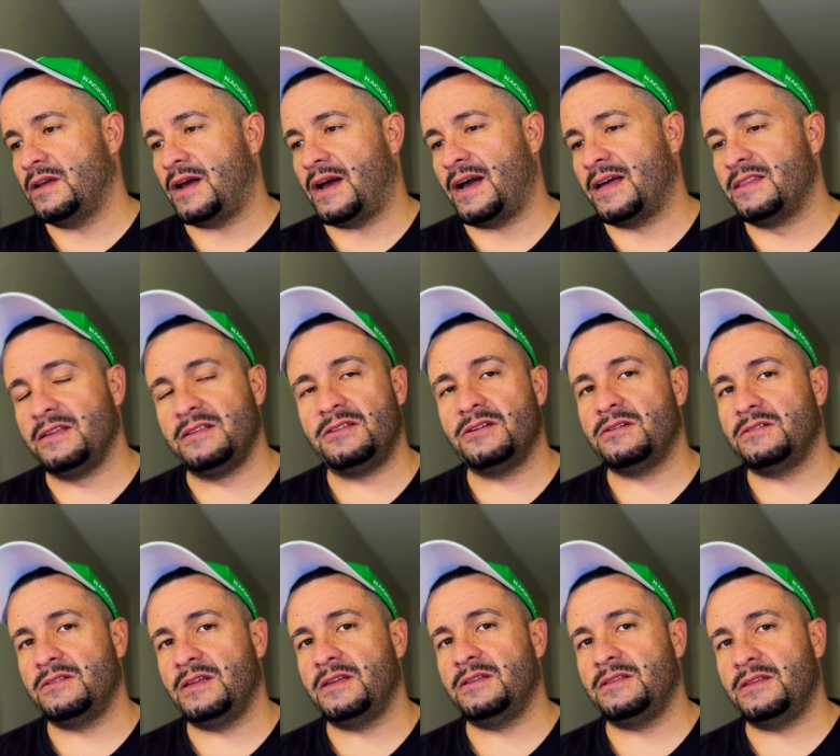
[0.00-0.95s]
I think they're
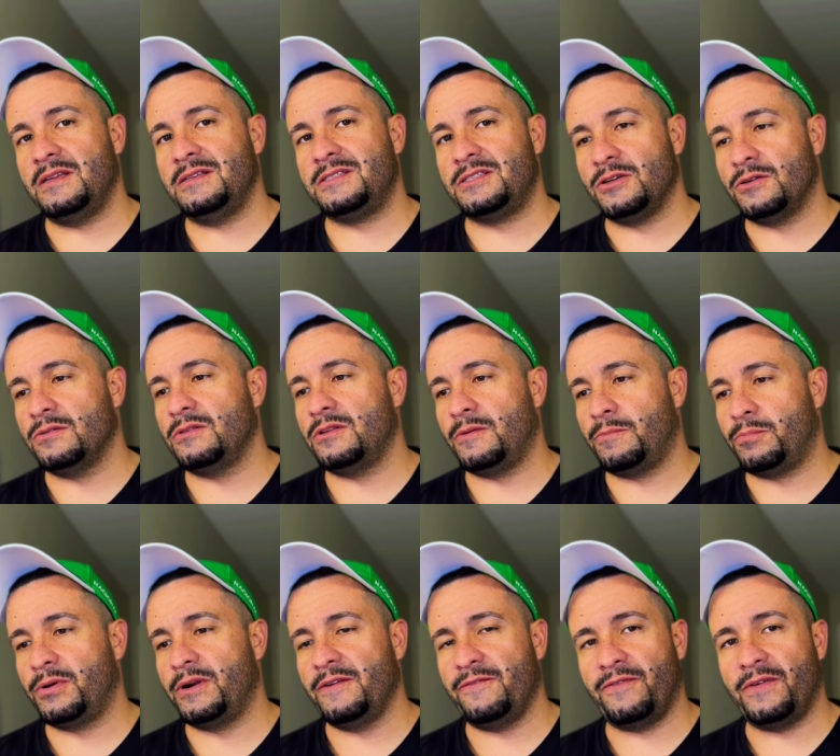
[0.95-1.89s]
they, they still they're
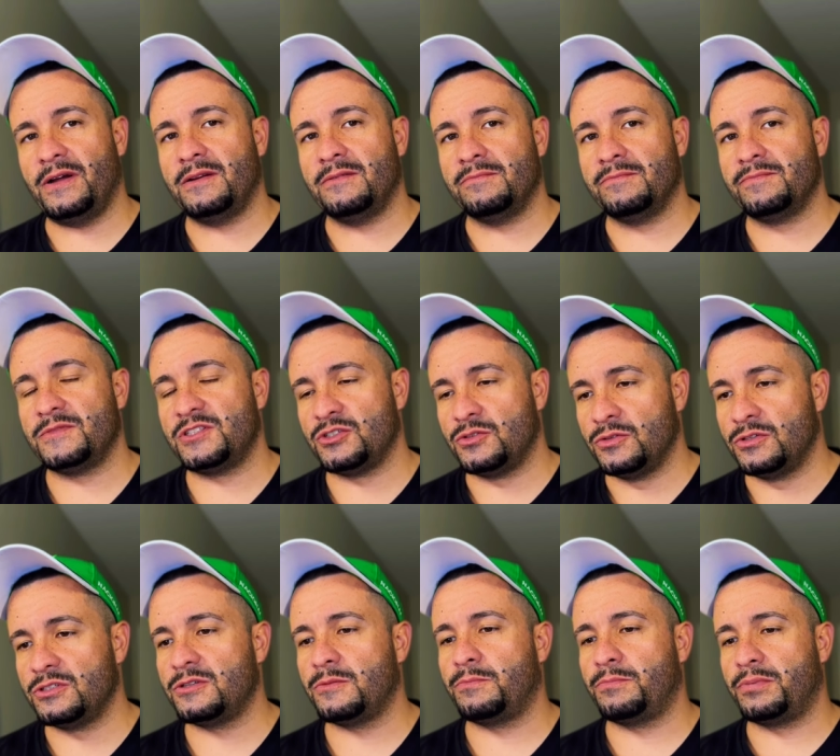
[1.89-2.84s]
pretty fun.
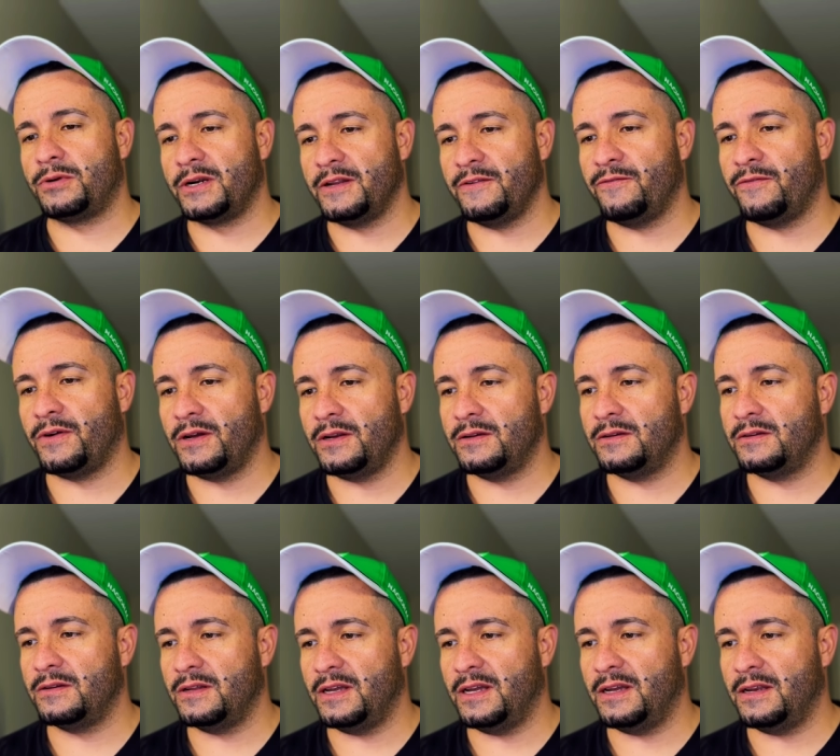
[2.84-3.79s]
Scooters are pretty fun
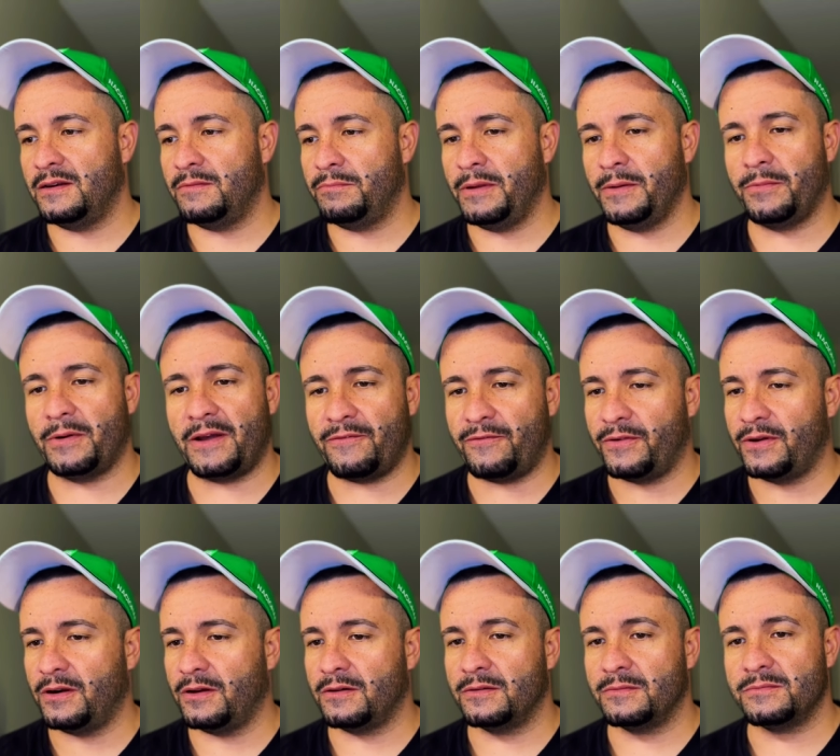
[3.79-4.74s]
and people have
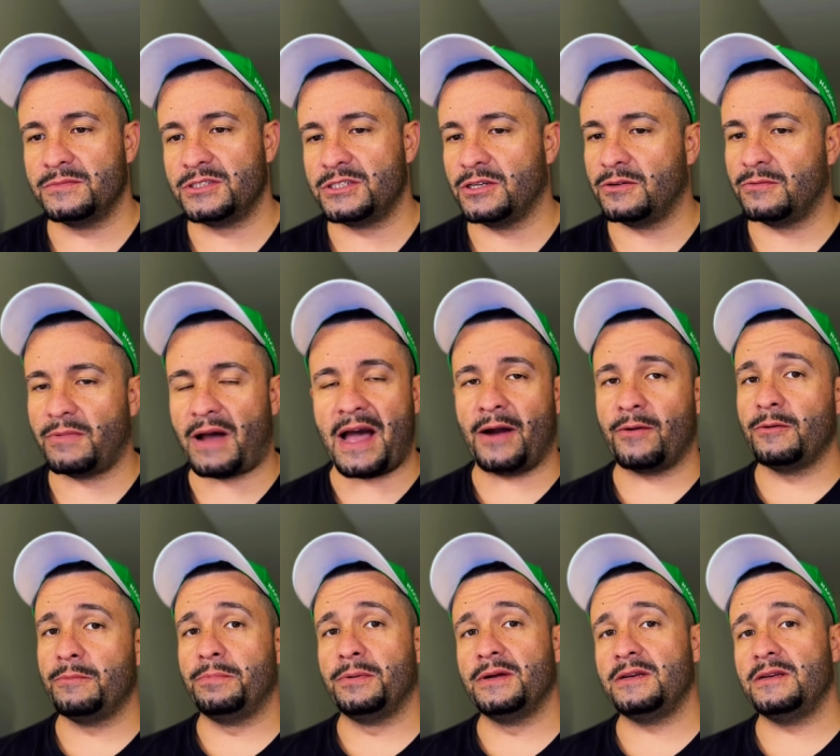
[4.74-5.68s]
fun on them. So I
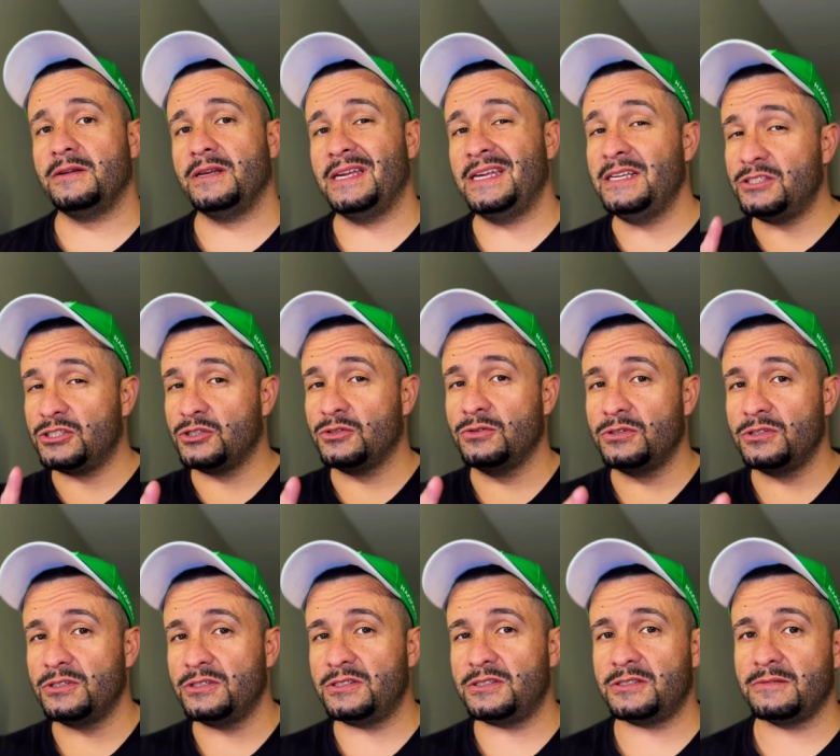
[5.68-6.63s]
would put
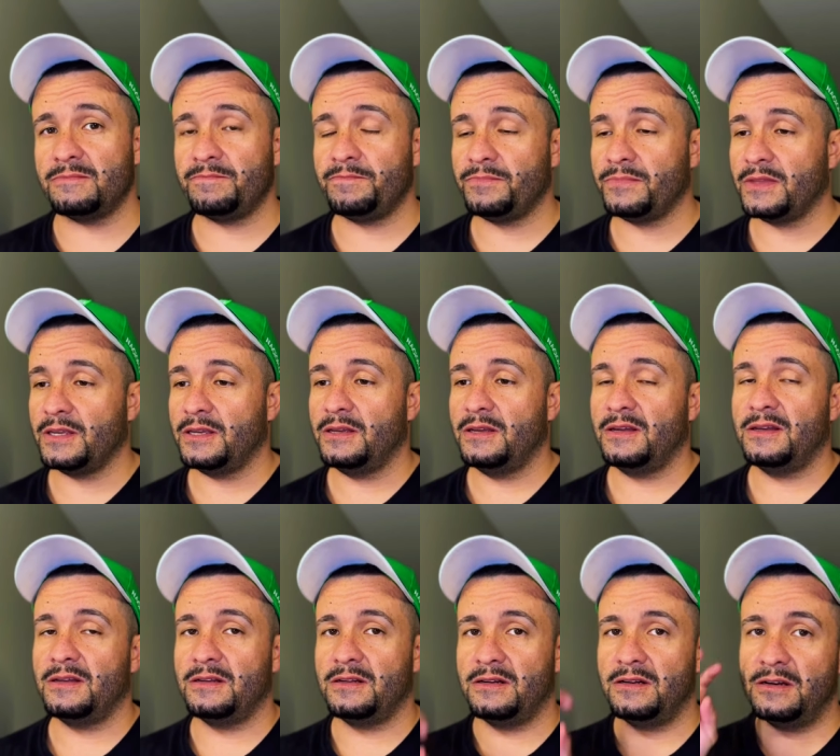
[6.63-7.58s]
e-scooters
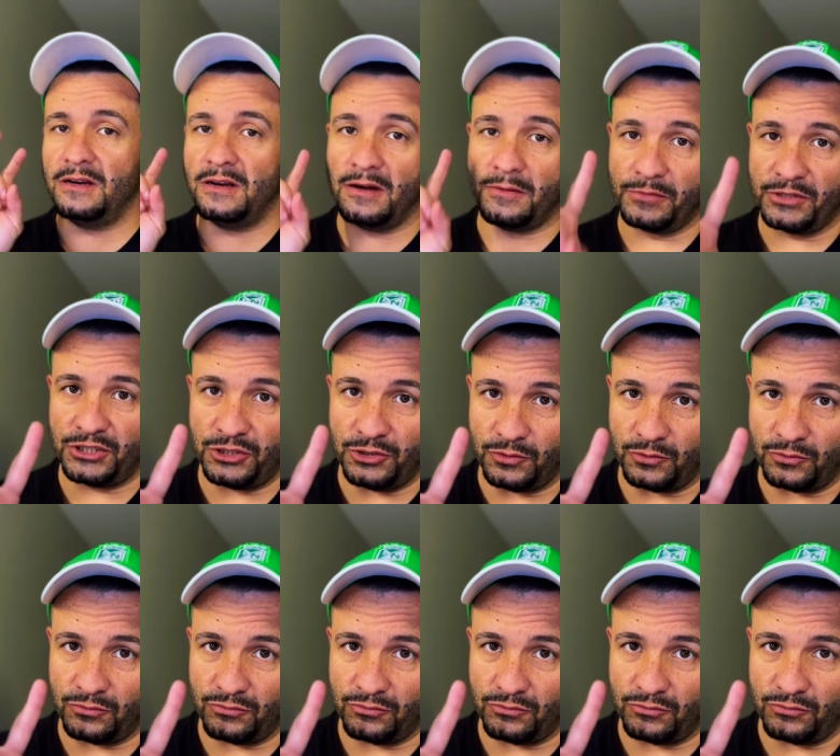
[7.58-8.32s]
number two.